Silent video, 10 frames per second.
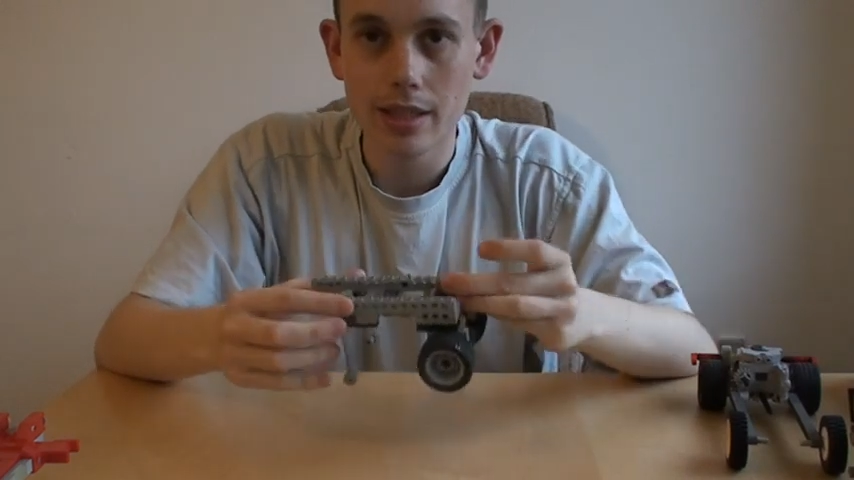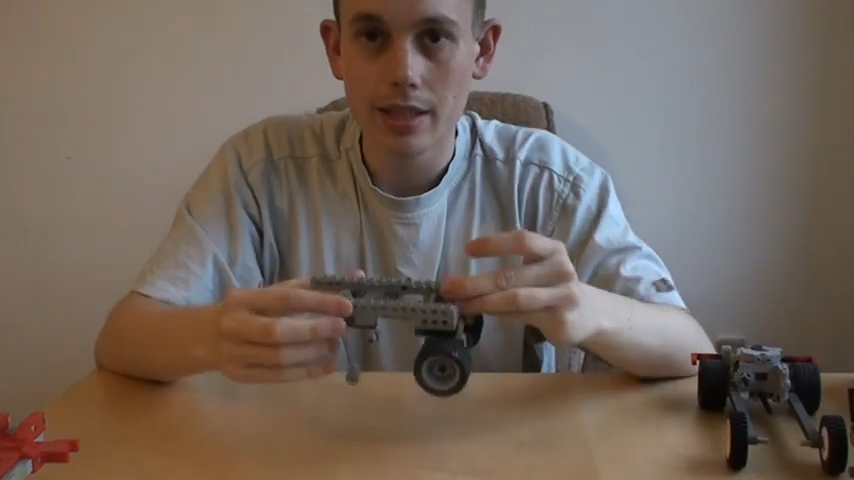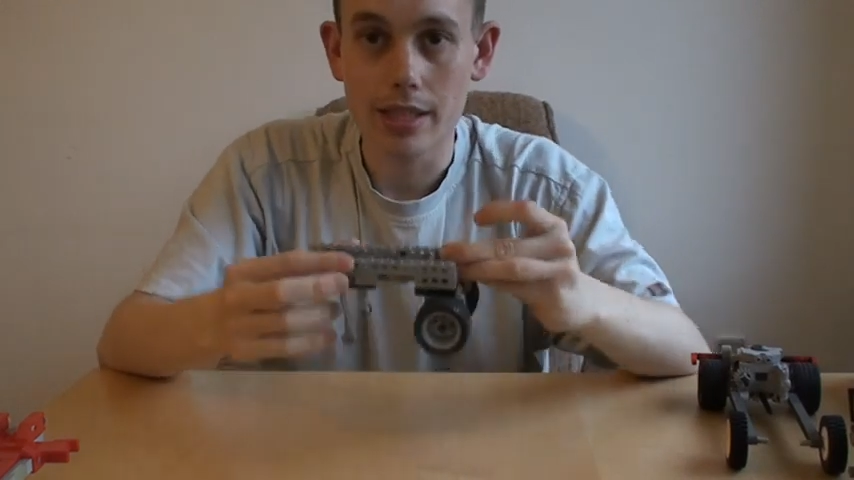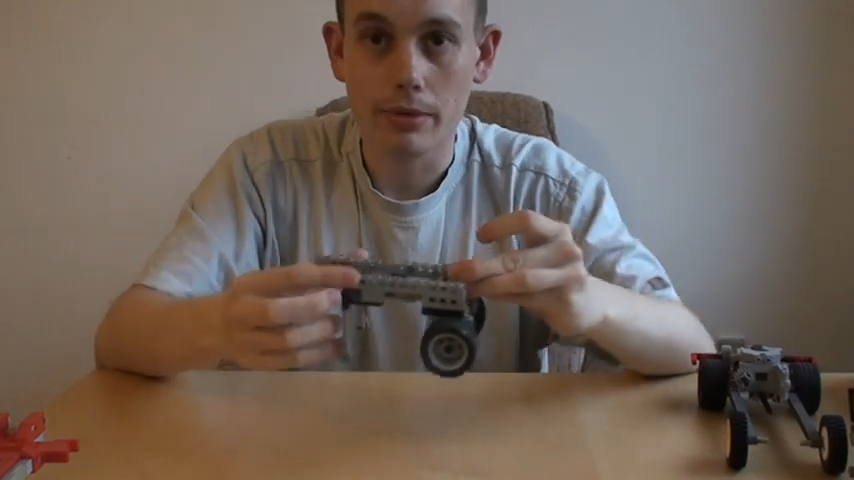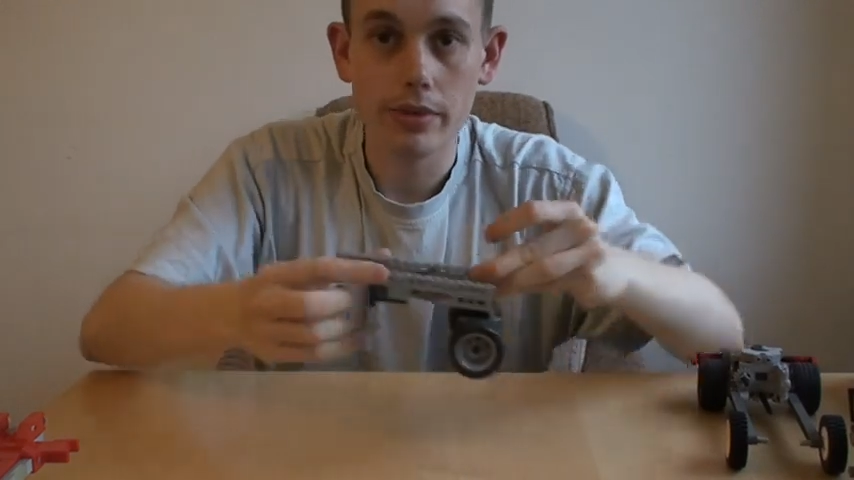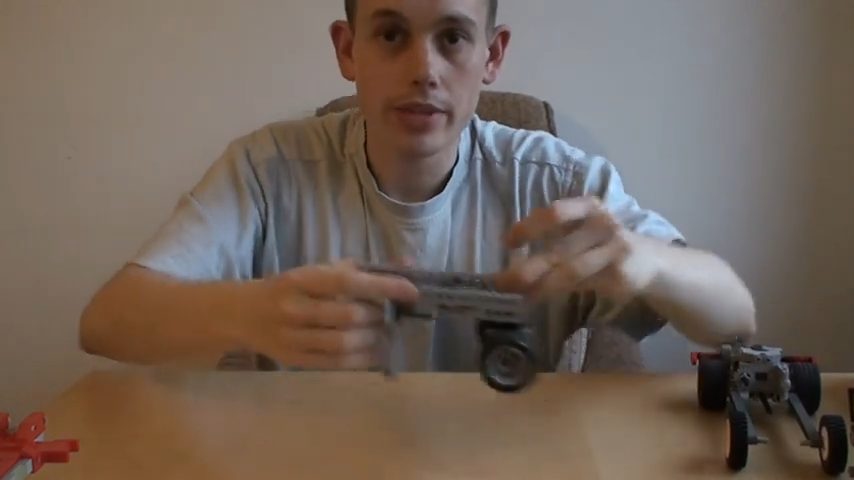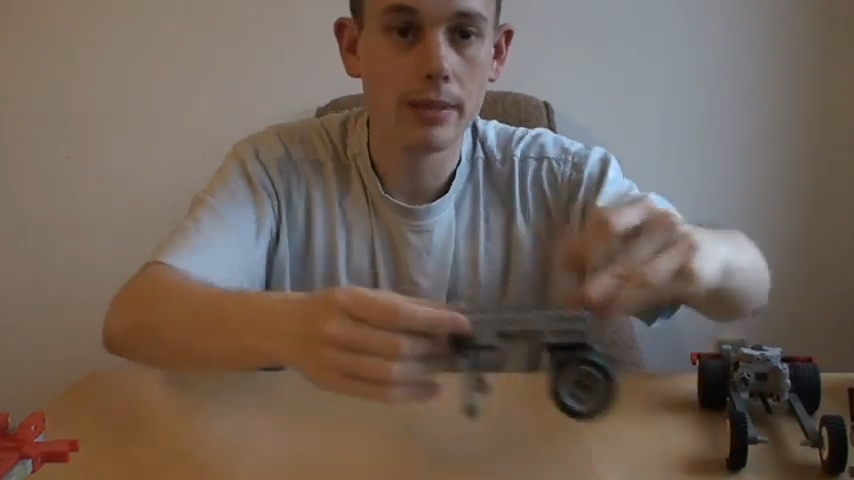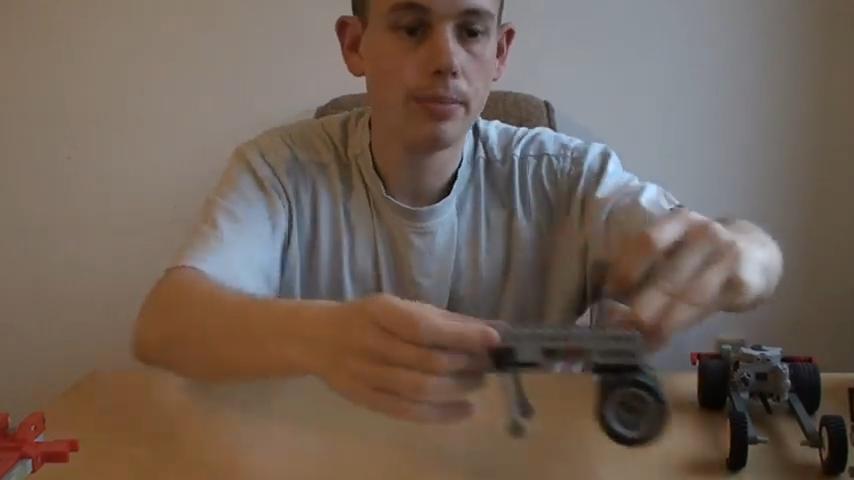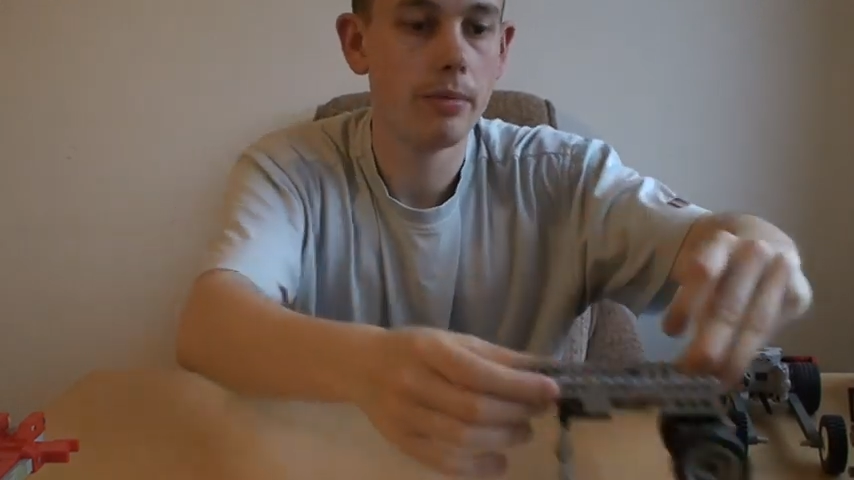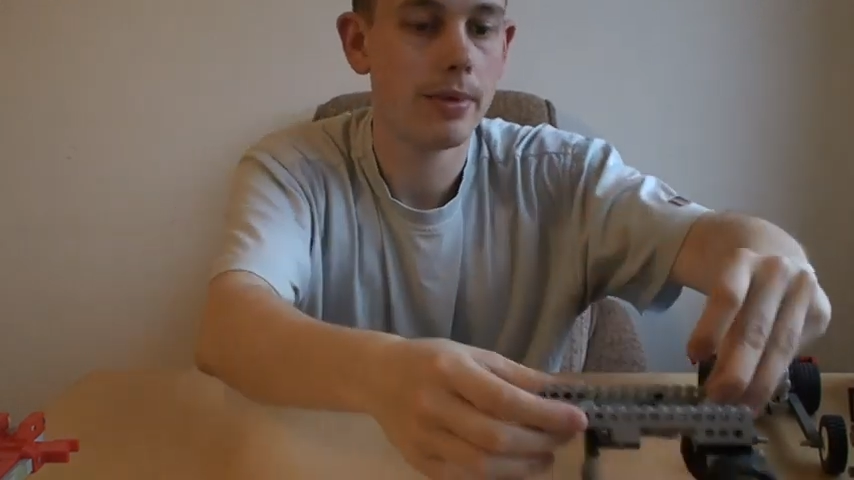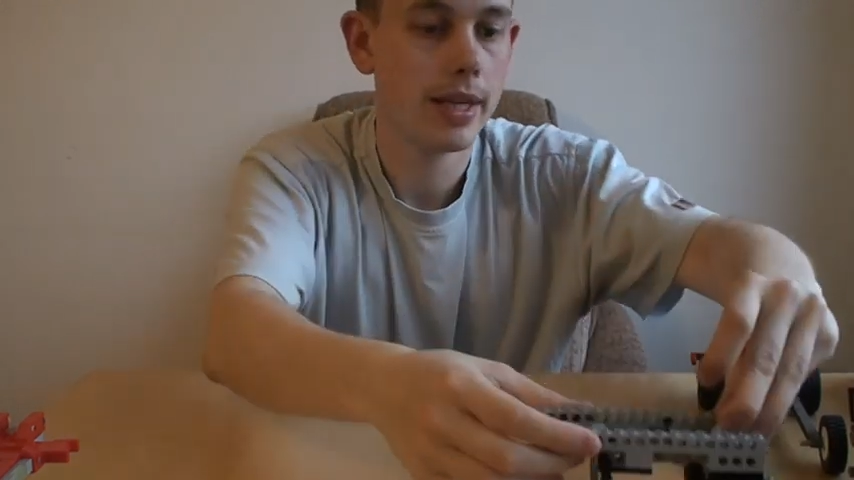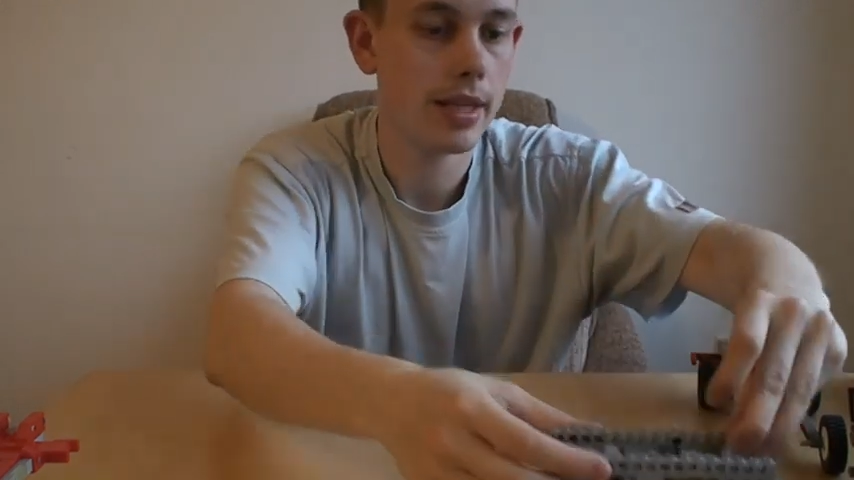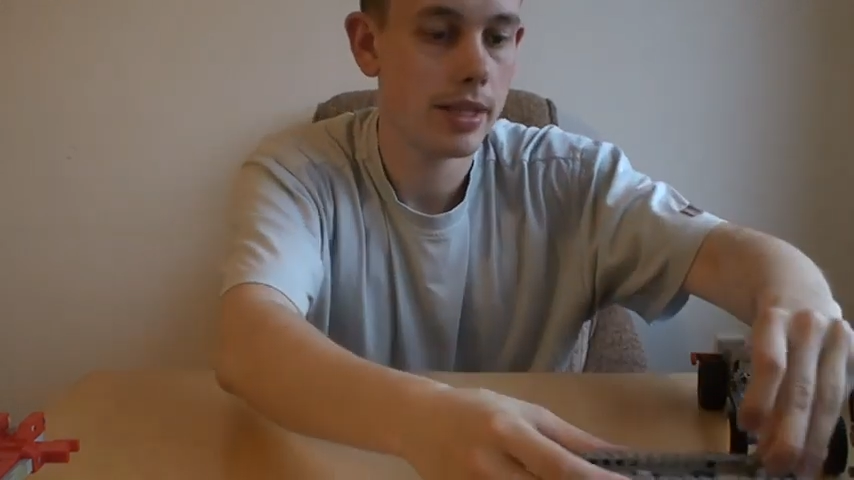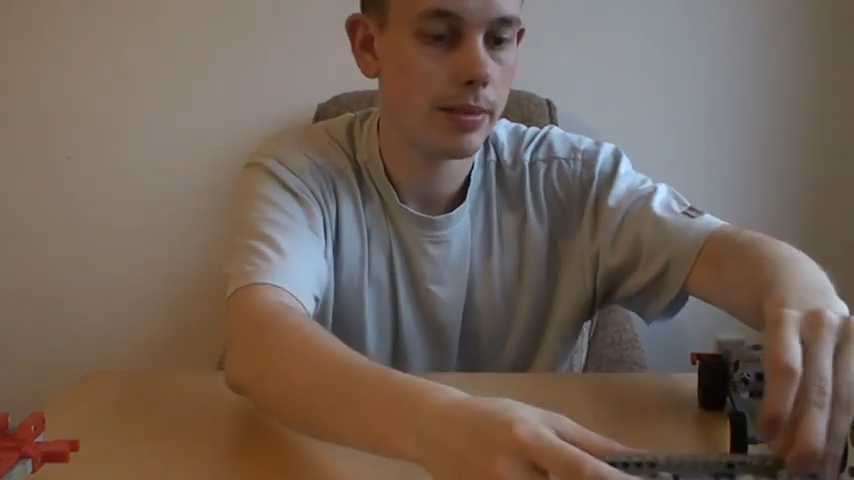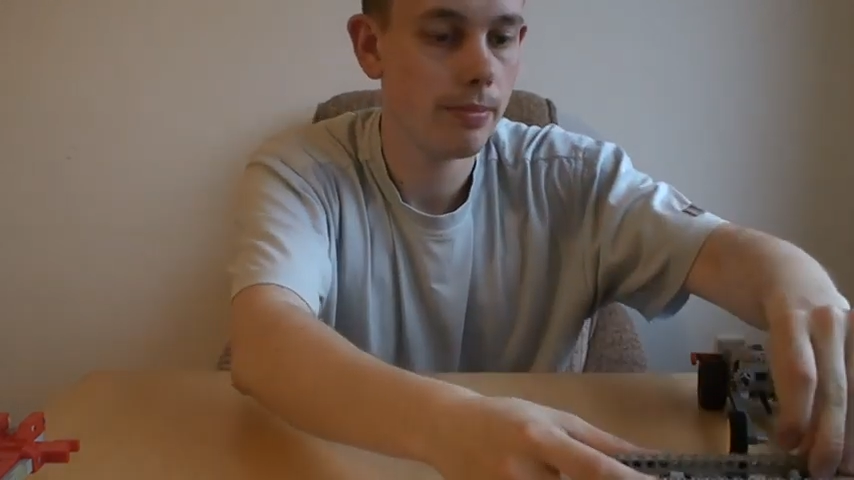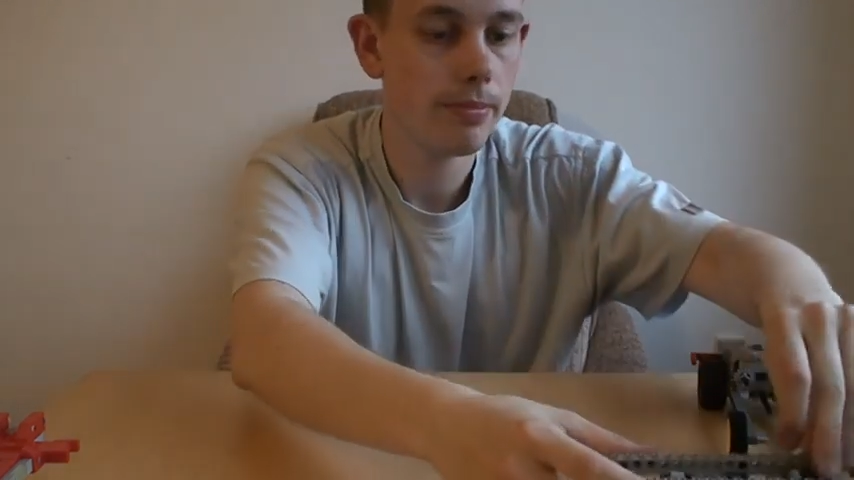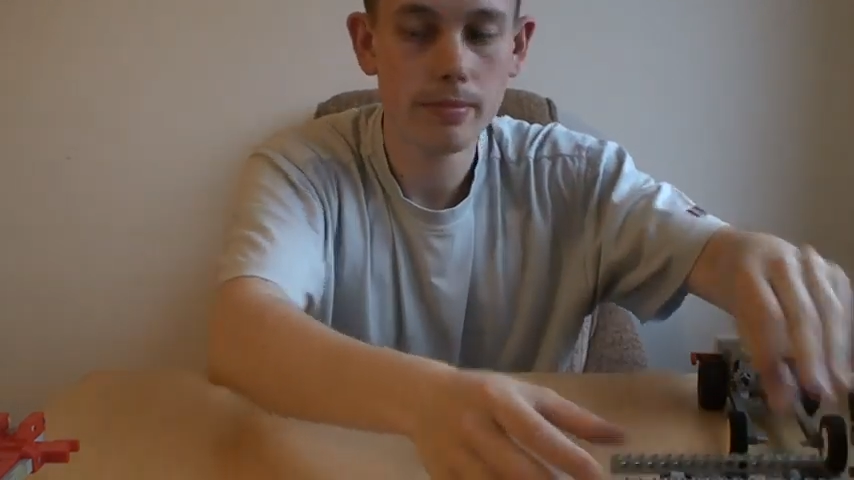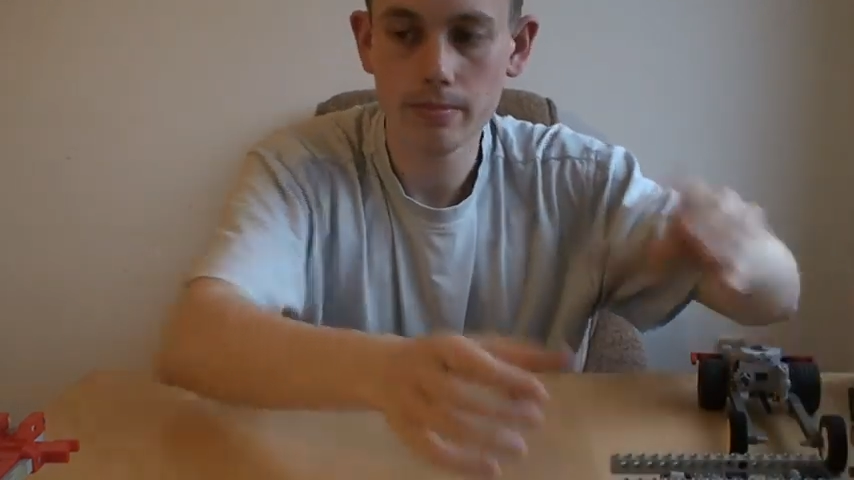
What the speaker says: a very simple mechanism,